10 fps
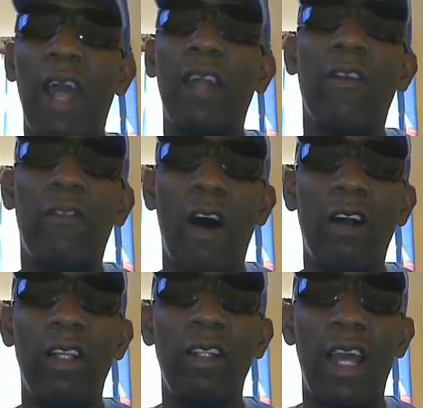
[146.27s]
the
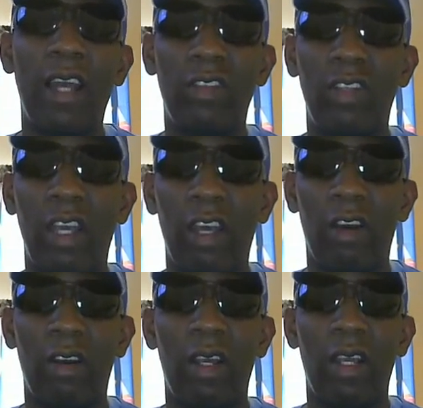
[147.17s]
following next
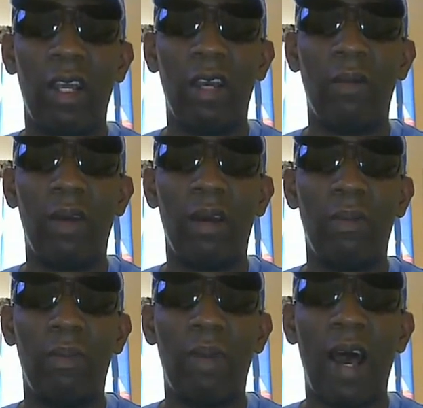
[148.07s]
year
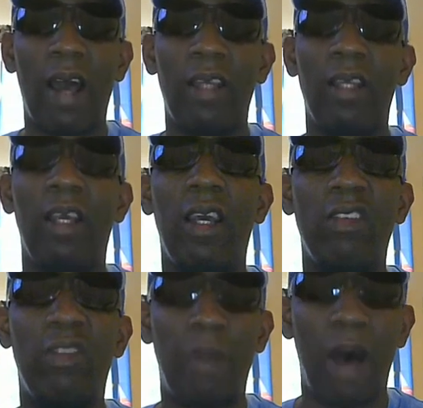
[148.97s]
by
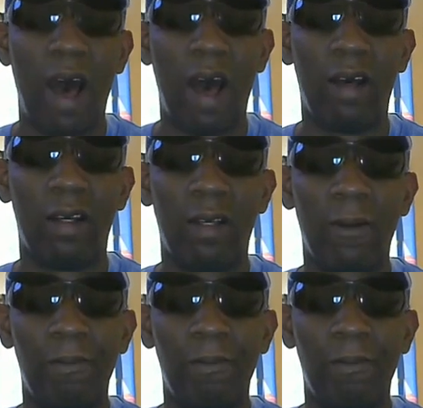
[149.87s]
its Pong.